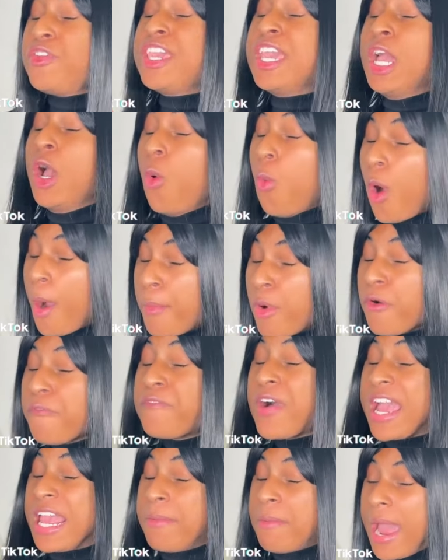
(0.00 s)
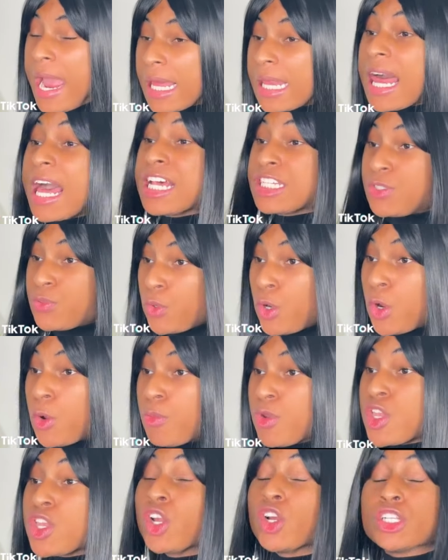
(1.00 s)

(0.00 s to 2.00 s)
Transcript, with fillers: if you get in one more fight in my classroom,